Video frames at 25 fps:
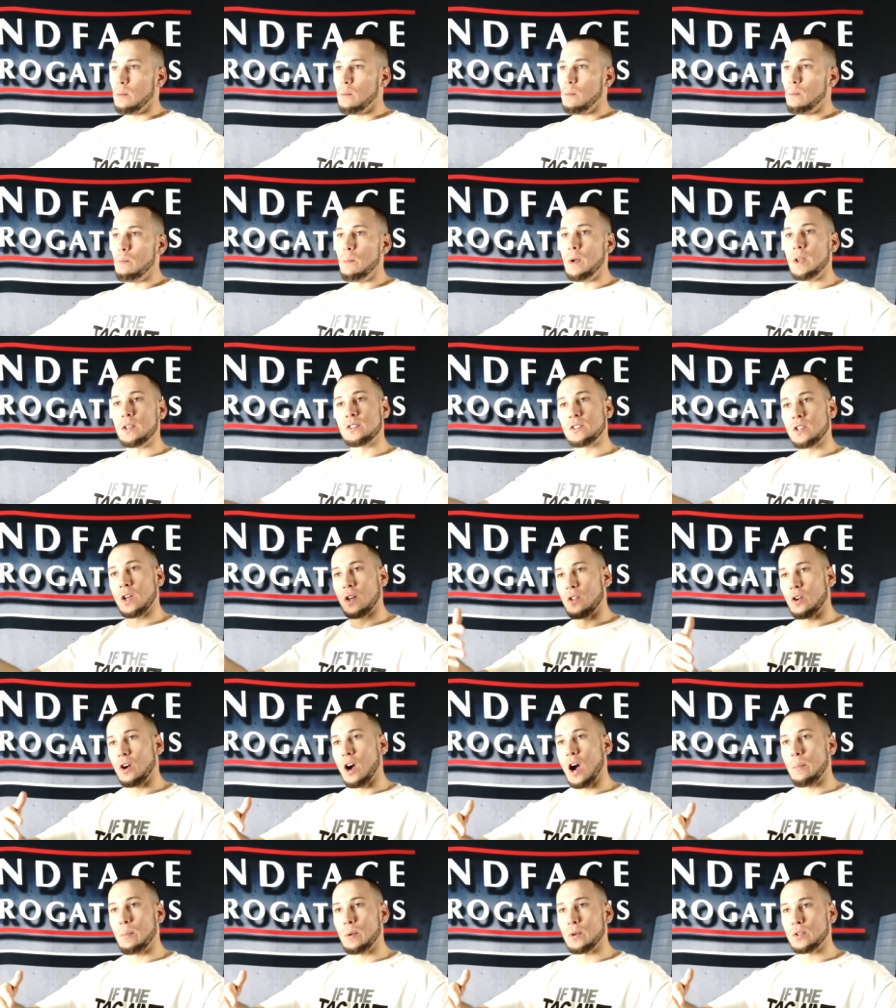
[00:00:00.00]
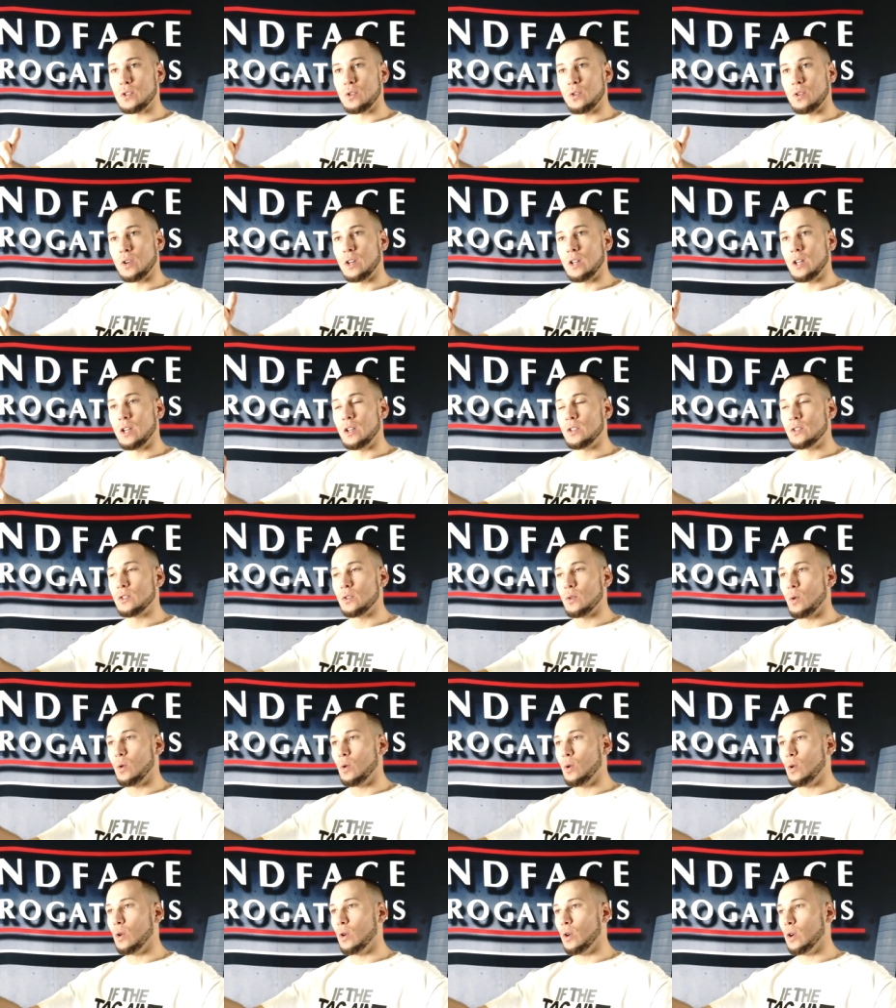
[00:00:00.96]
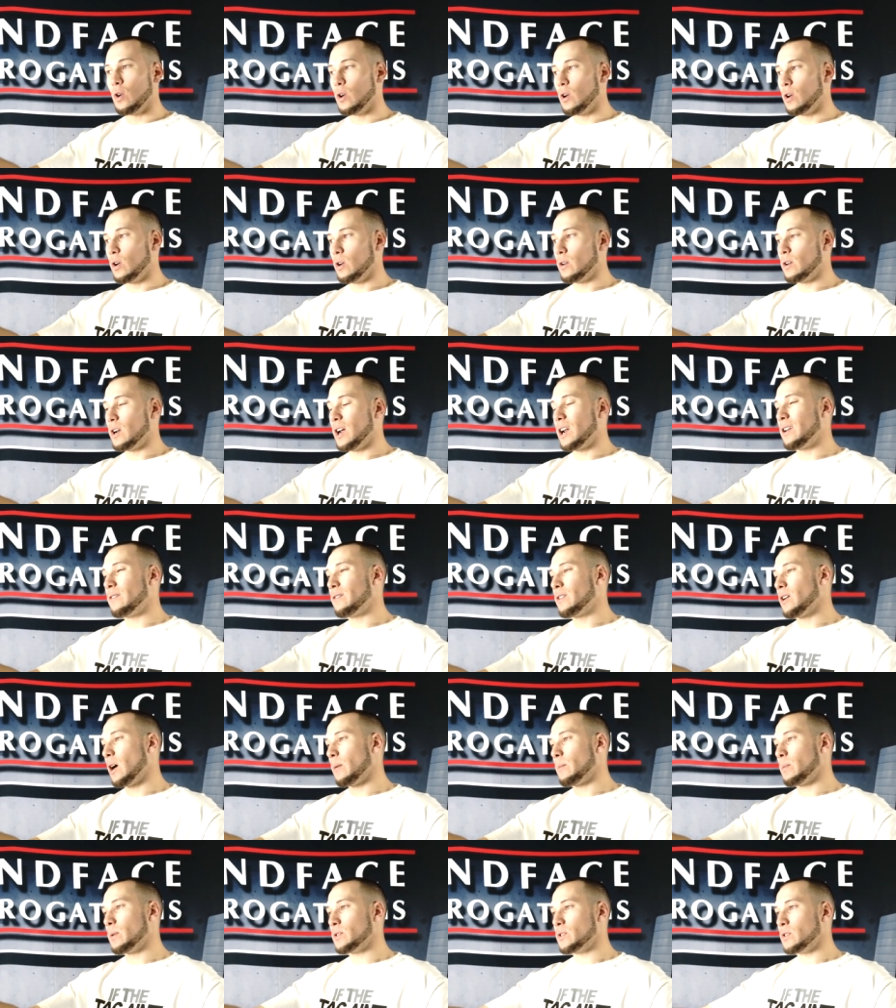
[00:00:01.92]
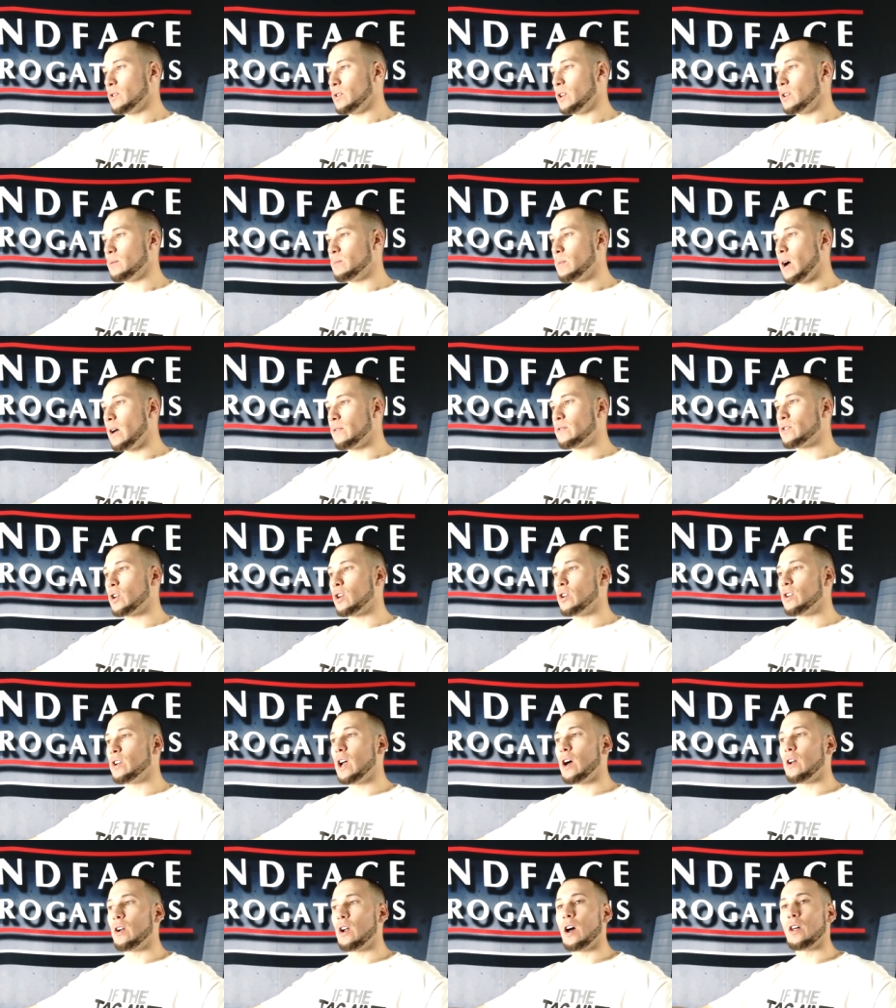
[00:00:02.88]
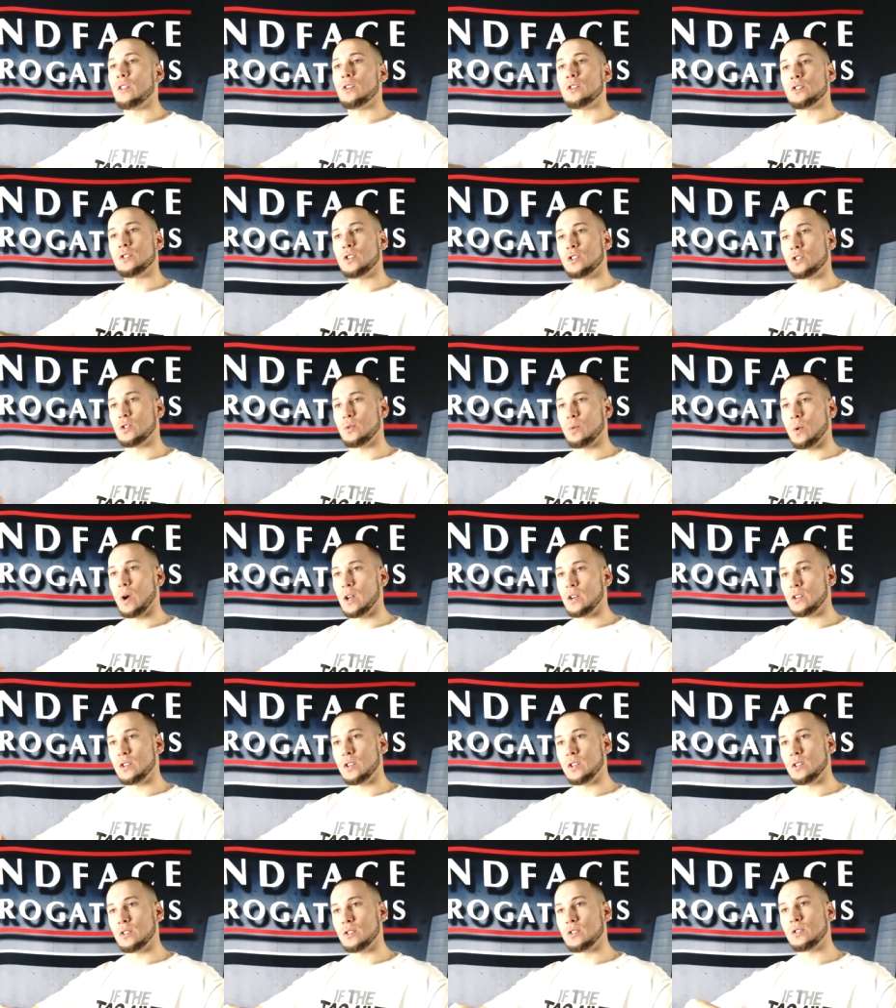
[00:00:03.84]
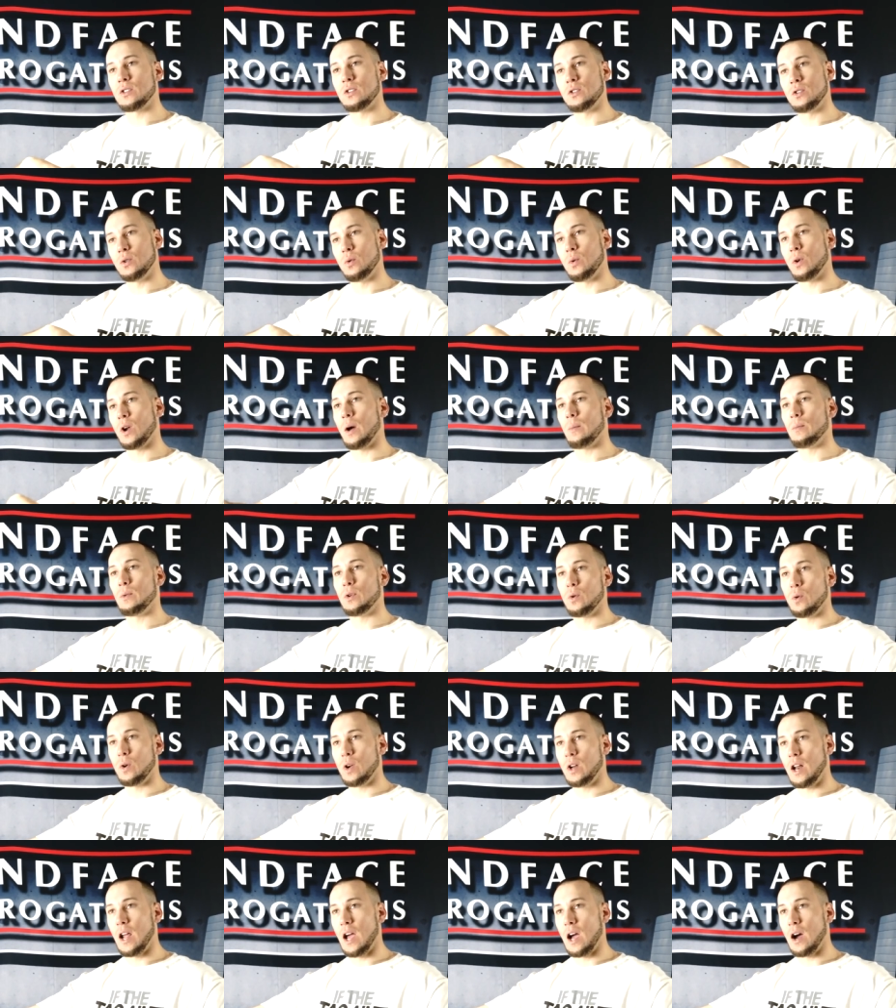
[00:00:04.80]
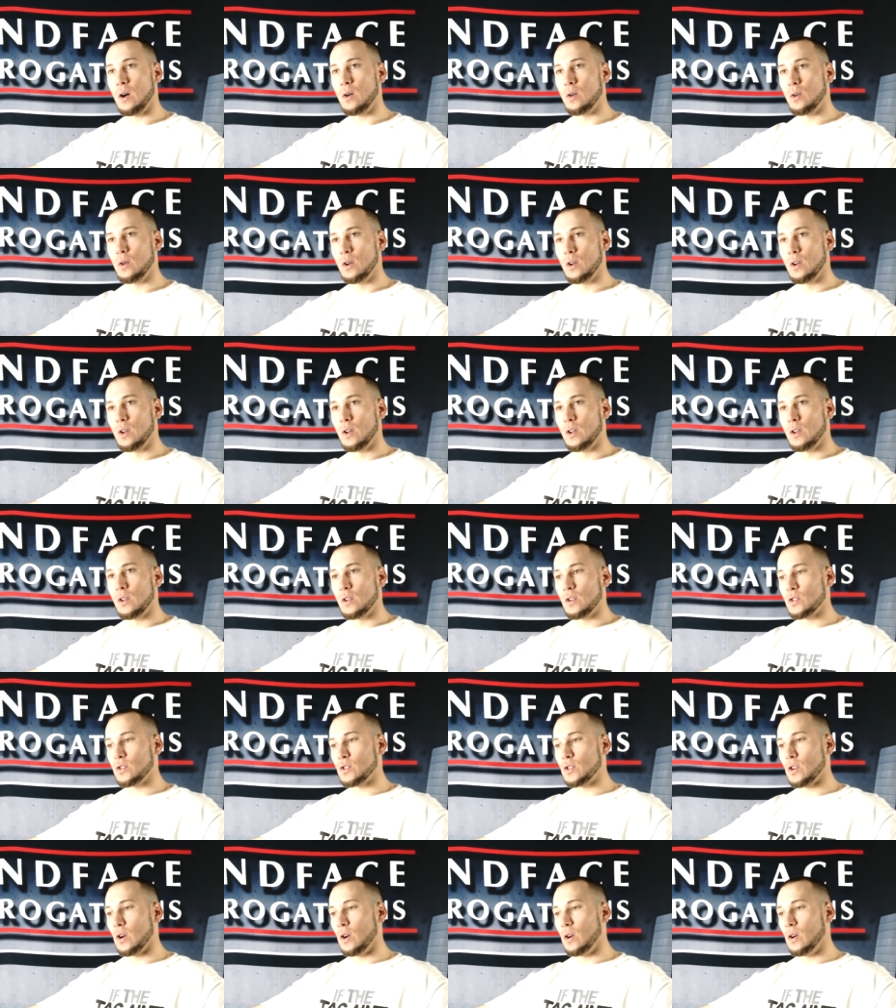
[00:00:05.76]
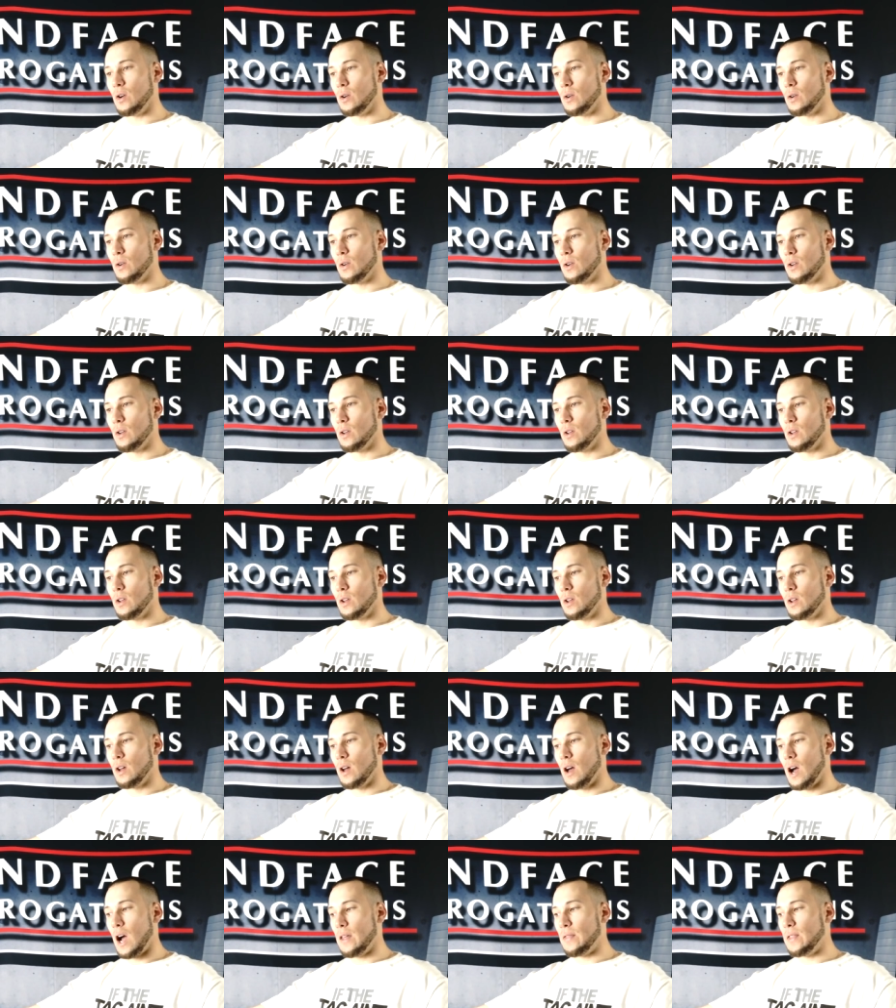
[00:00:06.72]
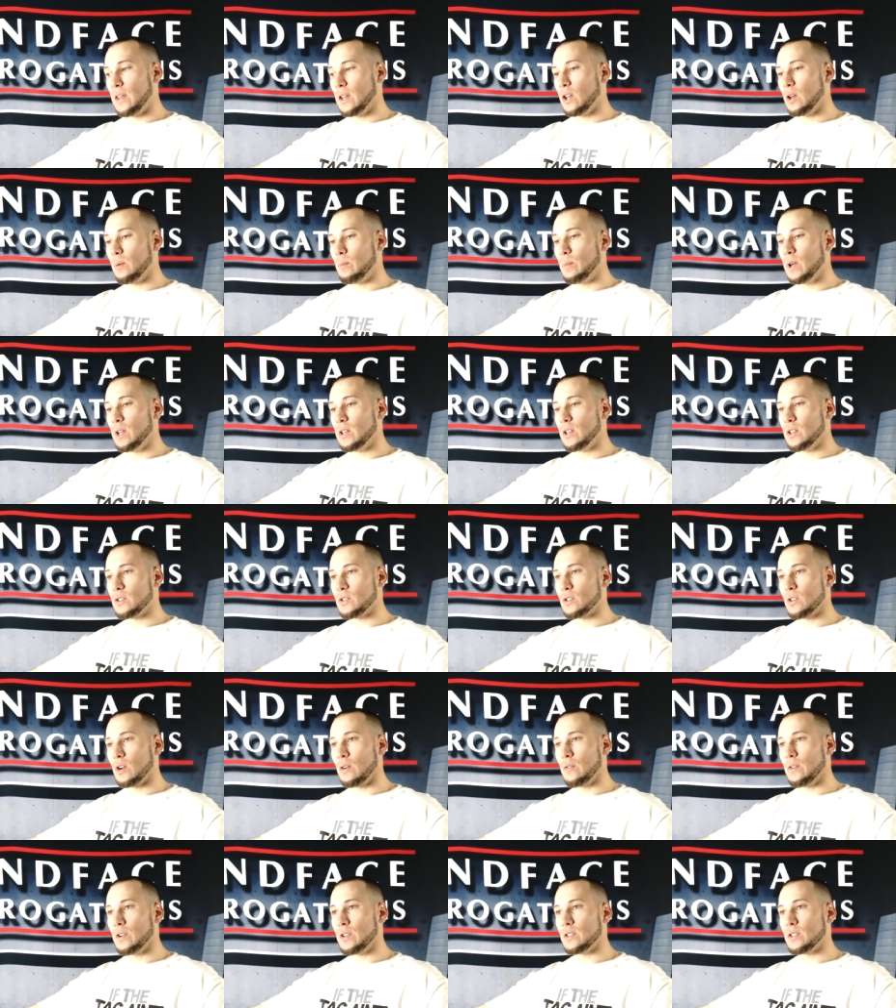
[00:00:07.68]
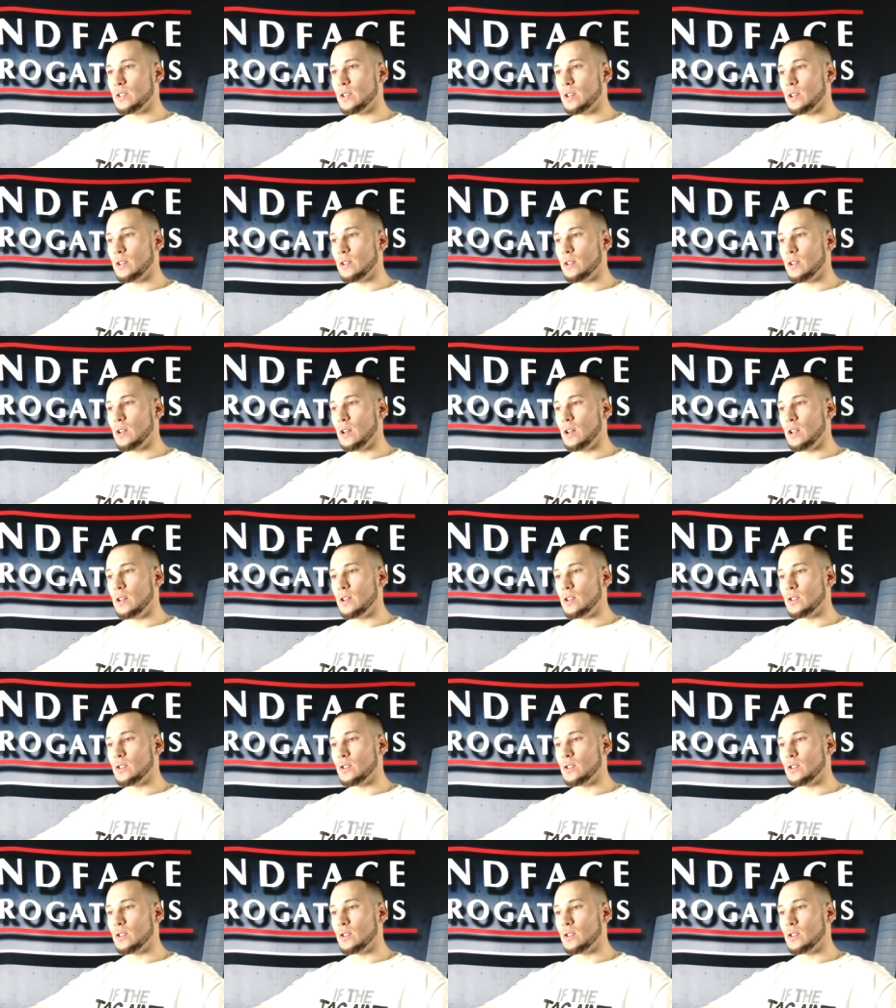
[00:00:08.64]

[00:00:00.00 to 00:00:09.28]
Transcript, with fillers: missed other opportunities or not even opportunities, but I've turned down other situations to do what I'm doing now. So I think it'd be a disservice and